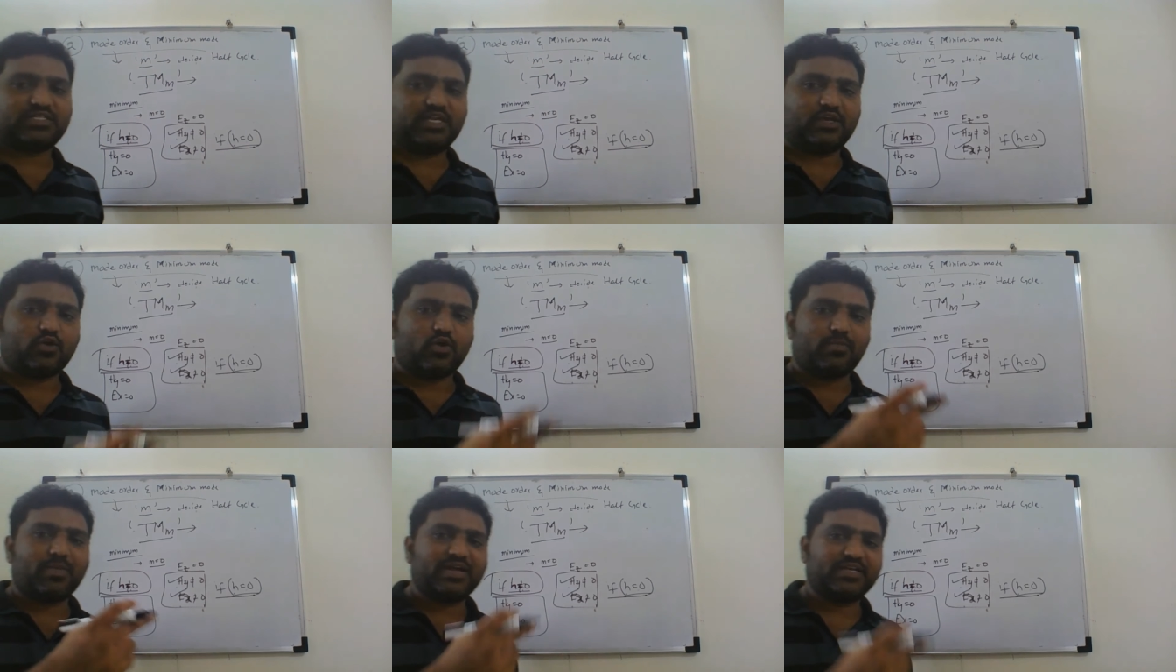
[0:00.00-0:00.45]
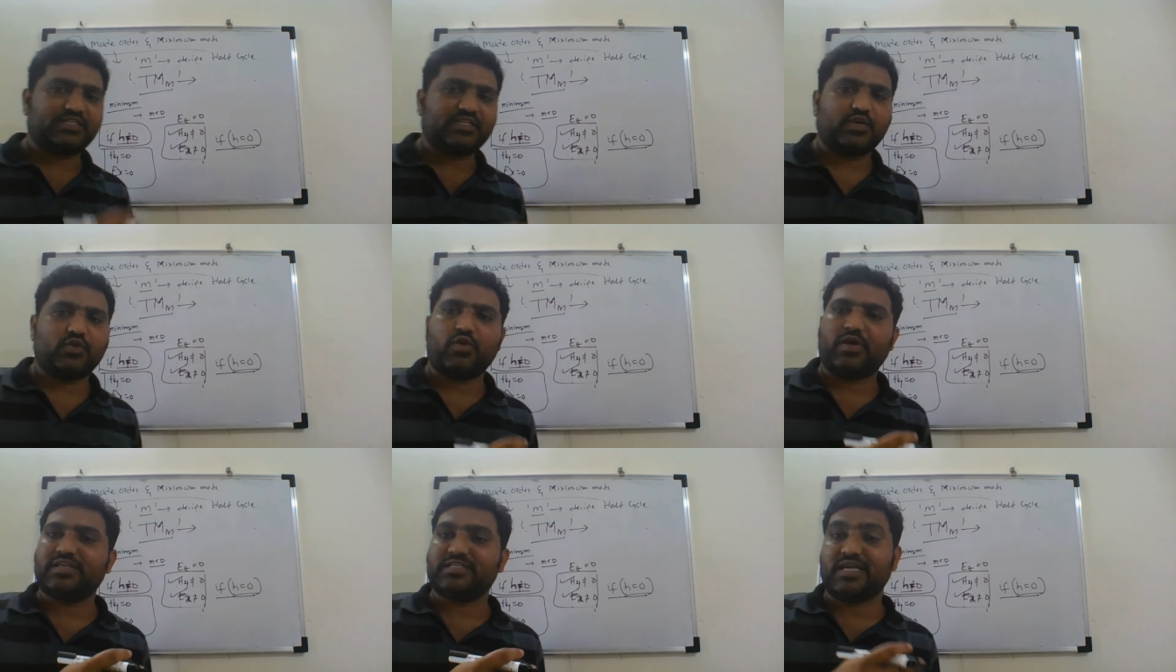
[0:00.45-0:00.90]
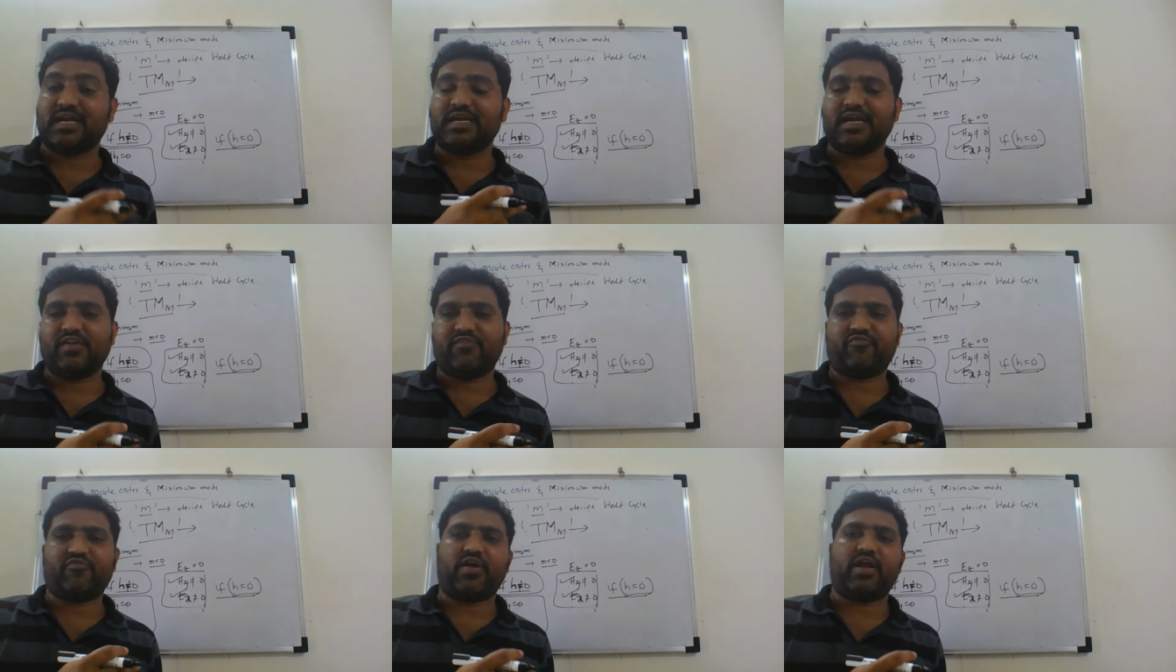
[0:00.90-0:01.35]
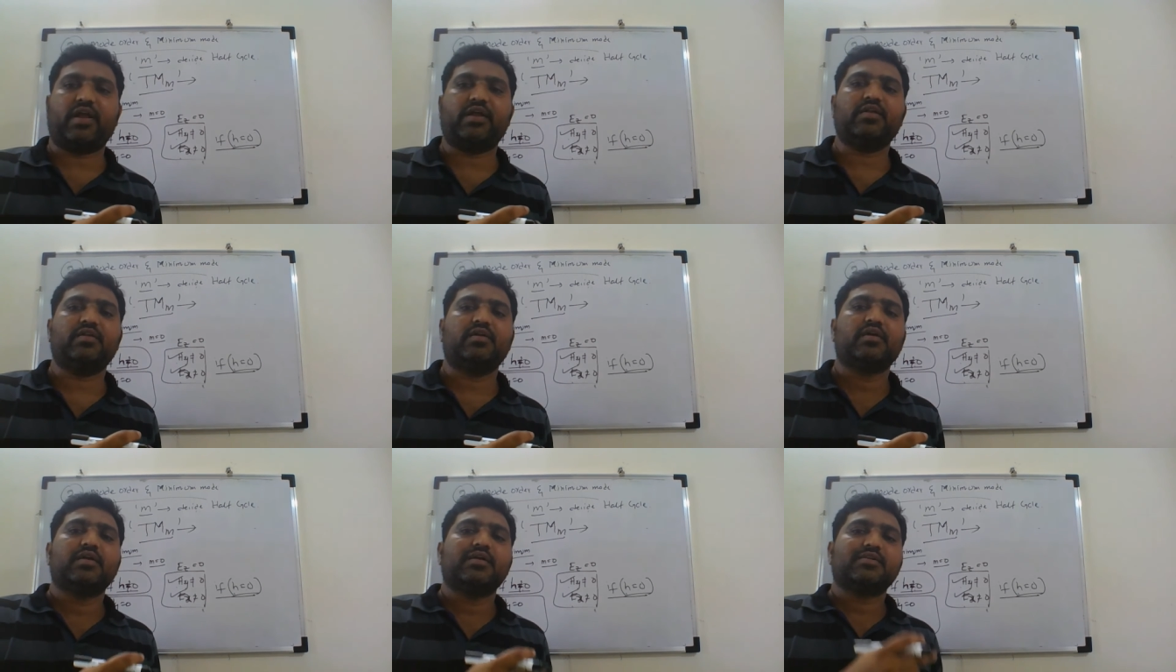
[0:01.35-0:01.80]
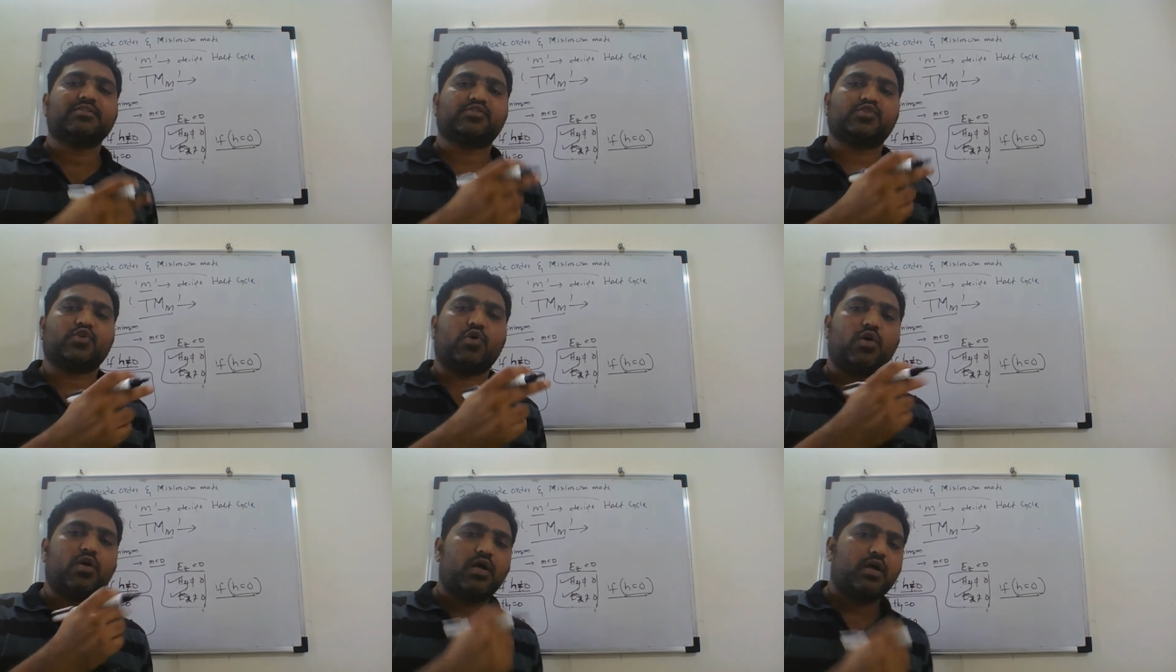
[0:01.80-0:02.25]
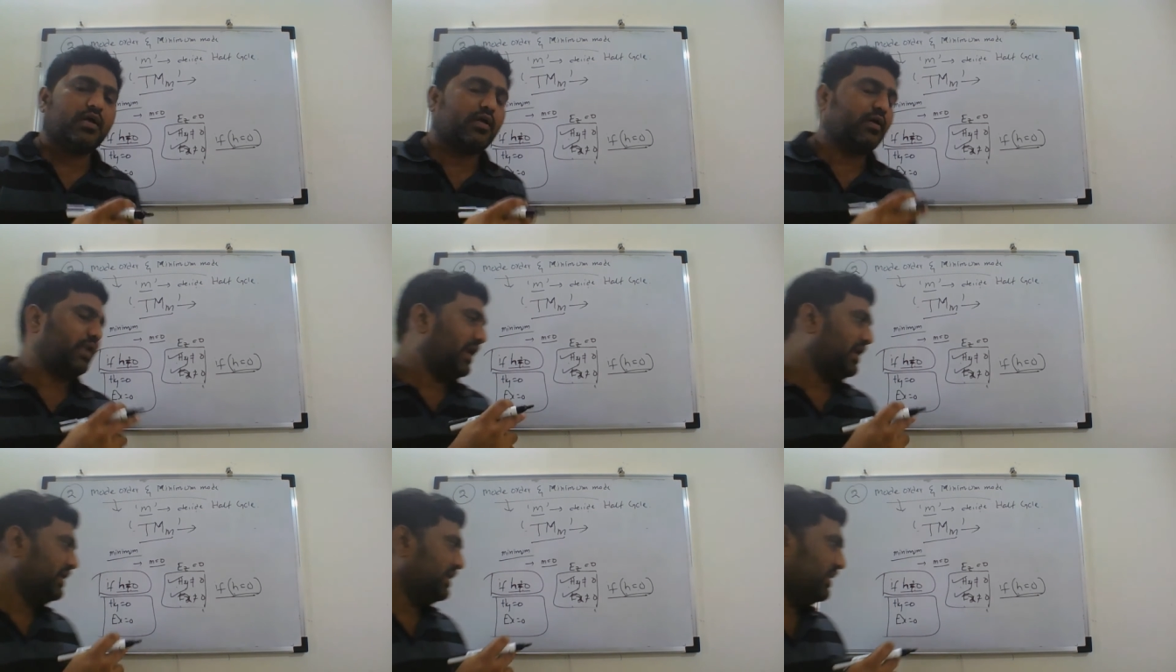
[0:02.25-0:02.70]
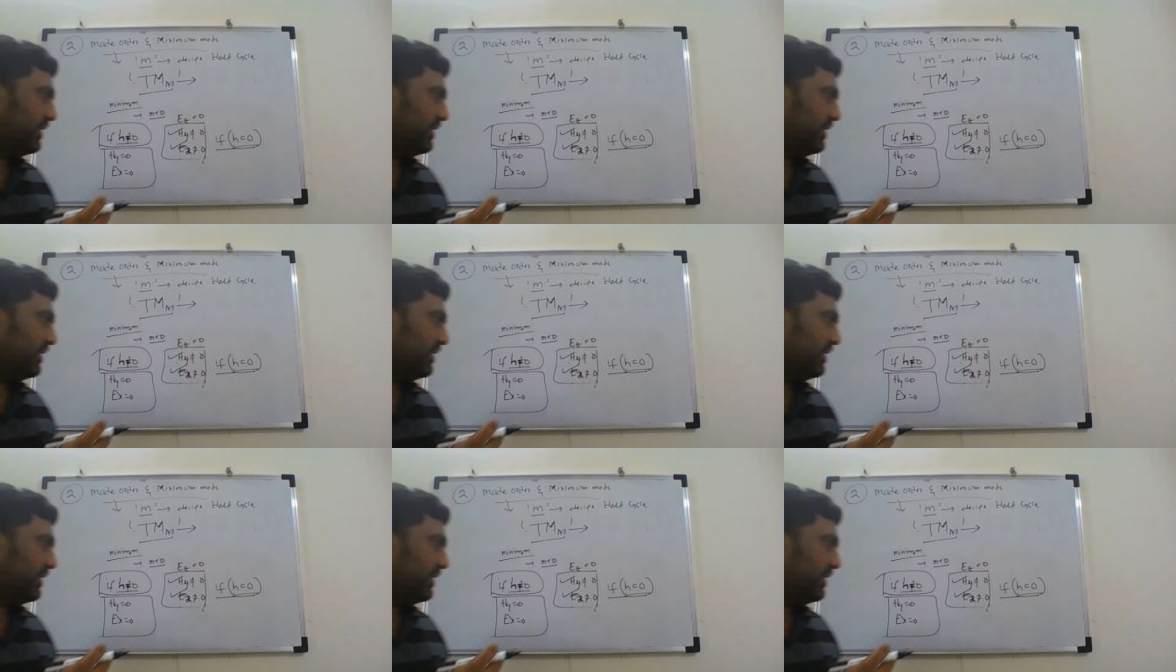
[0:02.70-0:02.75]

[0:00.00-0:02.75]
0 by 0 is undefined. So right,